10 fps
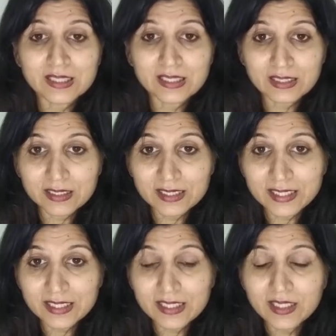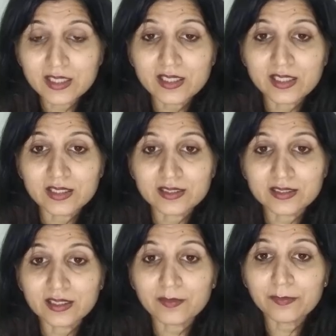learning
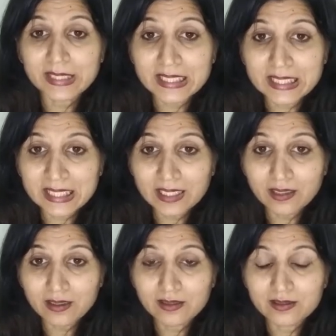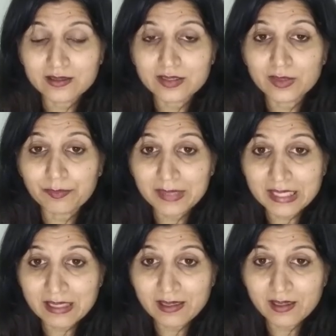the beginning, the
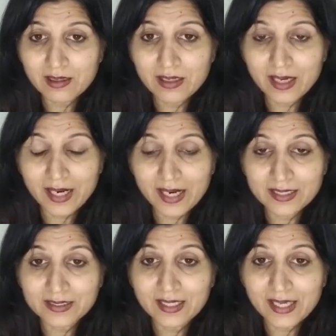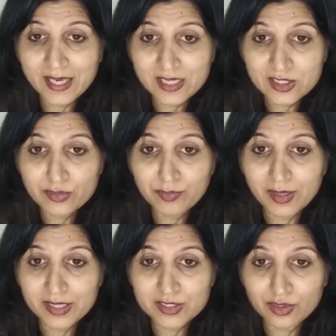middle and the end
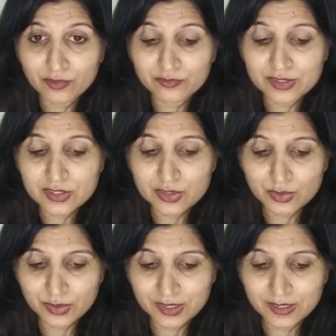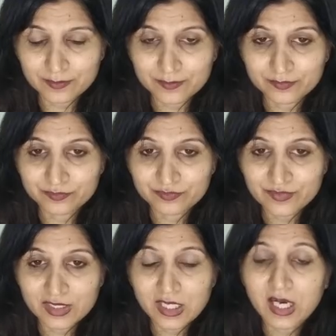part of the story.
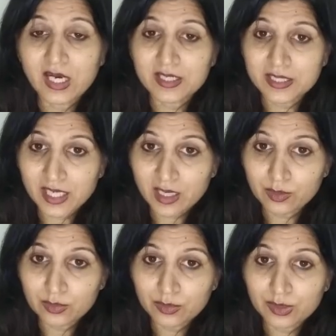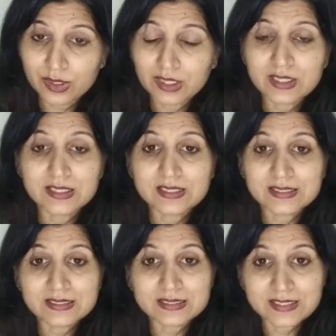Now,
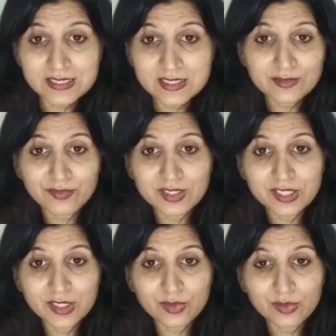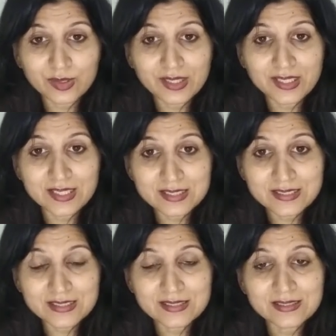this video
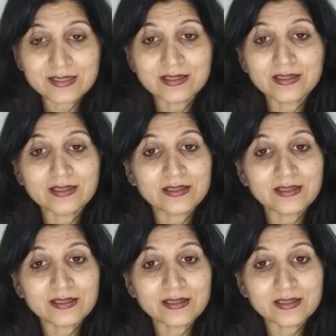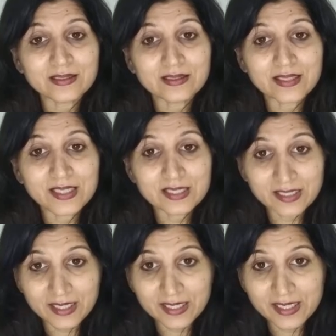is in
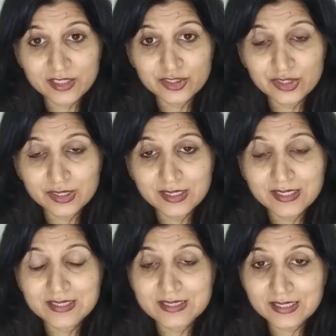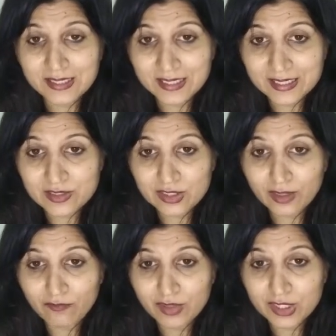connection, it's a
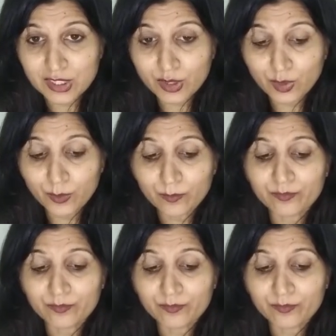connecting video